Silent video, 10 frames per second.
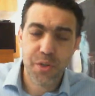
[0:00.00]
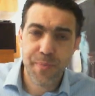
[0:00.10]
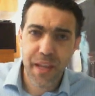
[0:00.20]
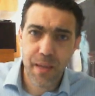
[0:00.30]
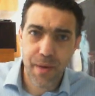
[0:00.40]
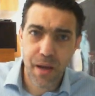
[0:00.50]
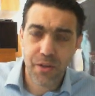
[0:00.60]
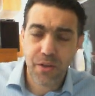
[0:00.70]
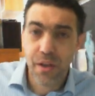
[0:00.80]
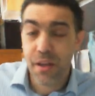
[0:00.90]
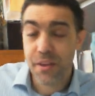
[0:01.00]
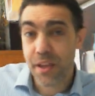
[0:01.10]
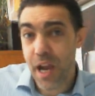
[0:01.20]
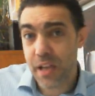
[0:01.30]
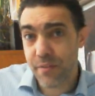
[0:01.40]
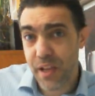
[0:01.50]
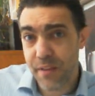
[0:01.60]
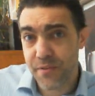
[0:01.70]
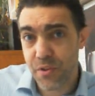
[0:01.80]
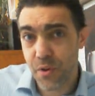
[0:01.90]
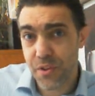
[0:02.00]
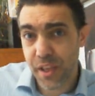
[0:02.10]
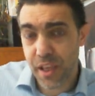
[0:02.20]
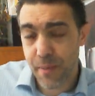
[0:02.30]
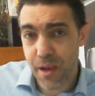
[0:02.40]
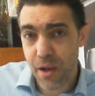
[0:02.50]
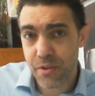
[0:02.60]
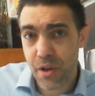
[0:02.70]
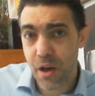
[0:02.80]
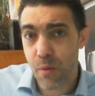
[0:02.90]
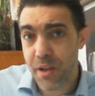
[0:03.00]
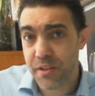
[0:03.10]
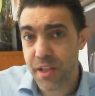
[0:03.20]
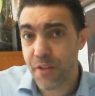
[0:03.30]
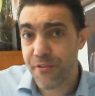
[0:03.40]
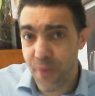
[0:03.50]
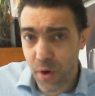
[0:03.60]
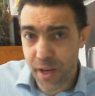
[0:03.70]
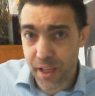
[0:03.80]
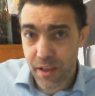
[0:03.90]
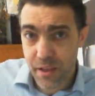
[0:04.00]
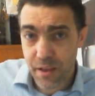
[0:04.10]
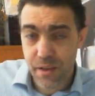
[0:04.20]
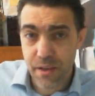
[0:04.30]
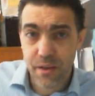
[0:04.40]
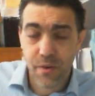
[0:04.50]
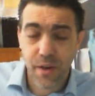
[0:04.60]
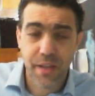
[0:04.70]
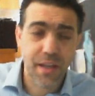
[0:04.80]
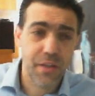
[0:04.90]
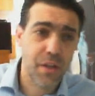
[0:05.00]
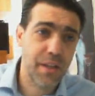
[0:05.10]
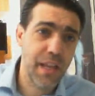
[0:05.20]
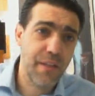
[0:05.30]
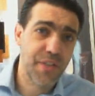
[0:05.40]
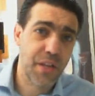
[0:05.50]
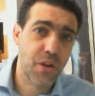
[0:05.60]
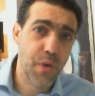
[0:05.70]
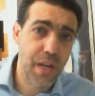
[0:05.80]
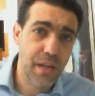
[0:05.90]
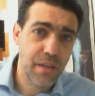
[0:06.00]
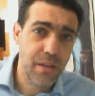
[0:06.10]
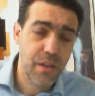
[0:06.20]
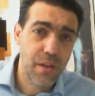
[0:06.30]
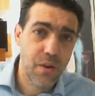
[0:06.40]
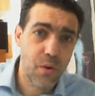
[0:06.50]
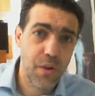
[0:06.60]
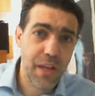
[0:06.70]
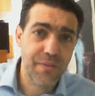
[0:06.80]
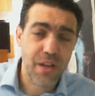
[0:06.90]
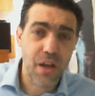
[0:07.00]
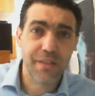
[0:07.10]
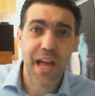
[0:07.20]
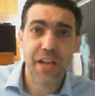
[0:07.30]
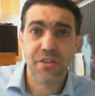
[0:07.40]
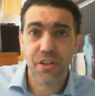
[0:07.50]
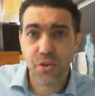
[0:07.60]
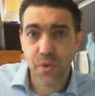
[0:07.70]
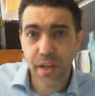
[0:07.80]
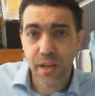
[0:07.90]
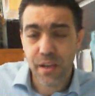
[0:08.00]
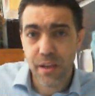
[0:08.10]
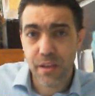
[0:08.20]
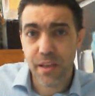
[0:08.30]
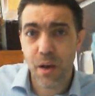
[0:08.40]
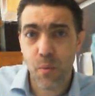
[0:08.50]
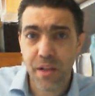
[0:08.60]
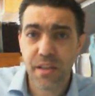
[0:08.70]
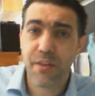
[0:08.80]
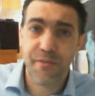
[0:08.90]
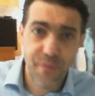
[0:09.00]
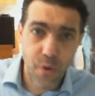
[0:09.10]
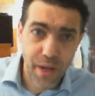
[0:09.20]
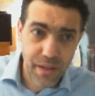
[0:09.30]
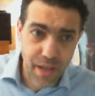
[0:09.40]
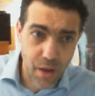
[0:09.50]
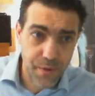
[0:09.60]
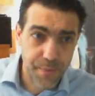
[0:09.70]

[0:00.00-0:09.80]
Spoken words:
speaking about. the kind of leaves you're thinking about are ones that are falling, right? They're not leaves that are green or leaves that are attached to the tree. They are ones that are falling down.